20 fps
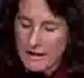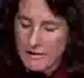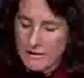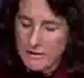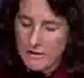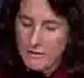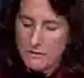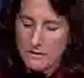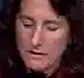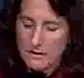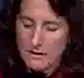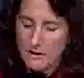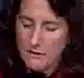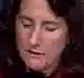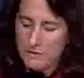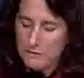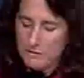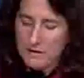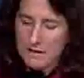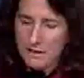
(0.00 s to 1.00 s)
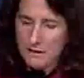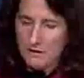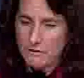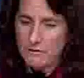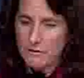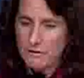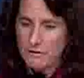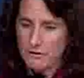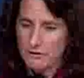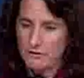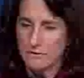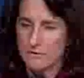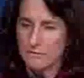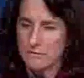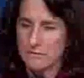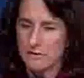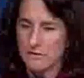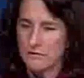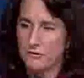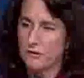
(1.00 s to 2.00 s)
You know, now when we hear the
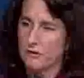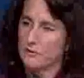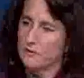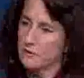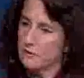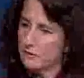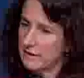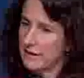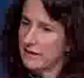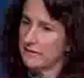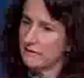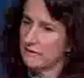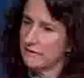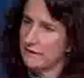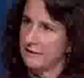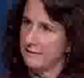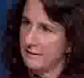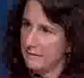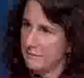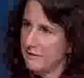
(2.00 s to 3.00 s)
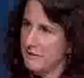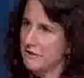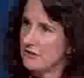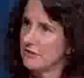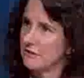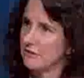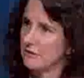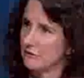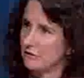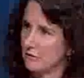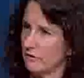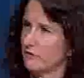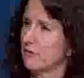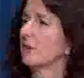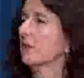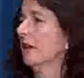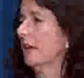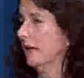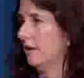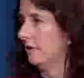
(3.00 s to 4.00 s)
term cervical cancer, and as I mentioned, it's
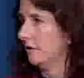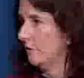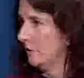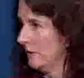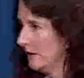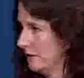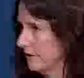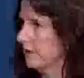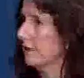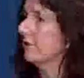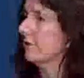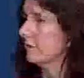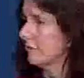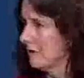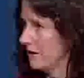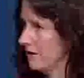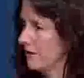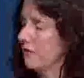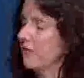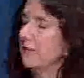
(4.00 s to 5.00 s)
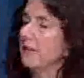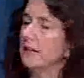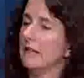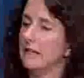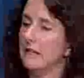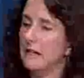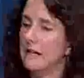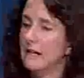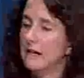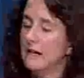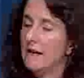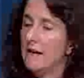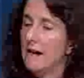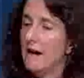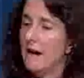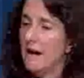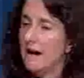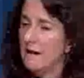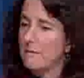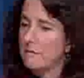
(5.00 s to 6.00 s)
Cervical Health Awareness Month, and
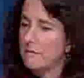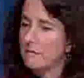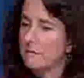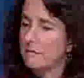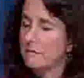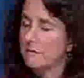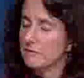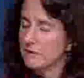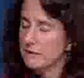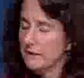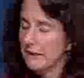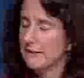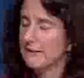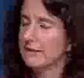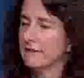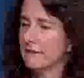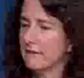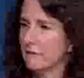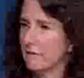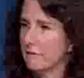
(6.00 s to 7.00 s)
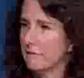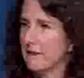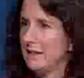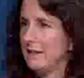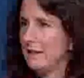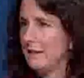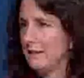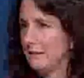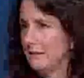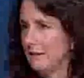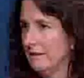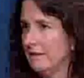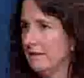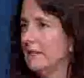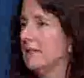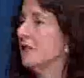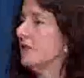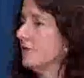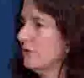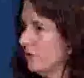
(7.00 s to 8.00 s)
we realize that there are many
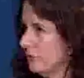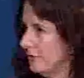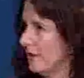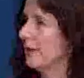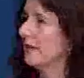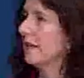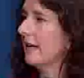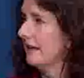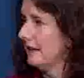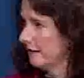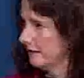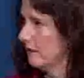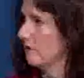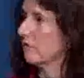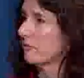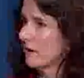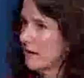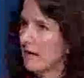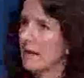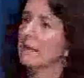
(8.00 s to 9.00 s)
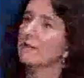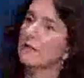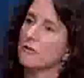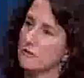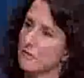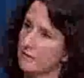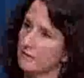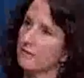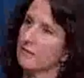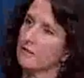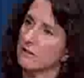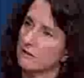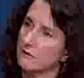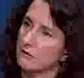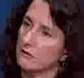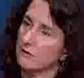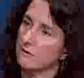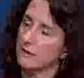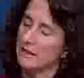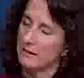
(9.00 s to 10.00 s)
issues that can arise addressing
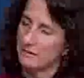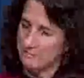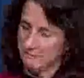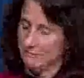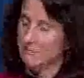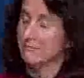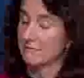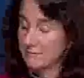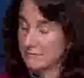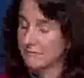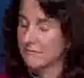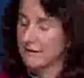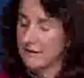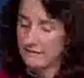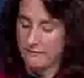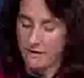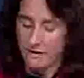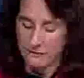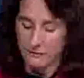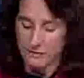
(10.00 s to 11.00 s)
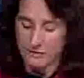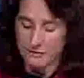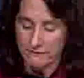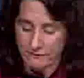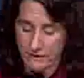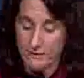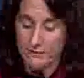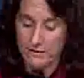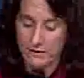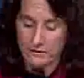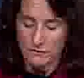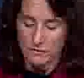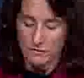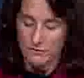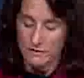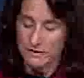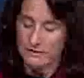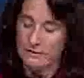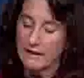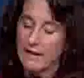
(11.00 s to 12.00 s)
the involving the
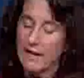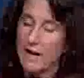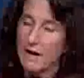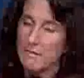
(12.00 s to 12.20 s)
cervix.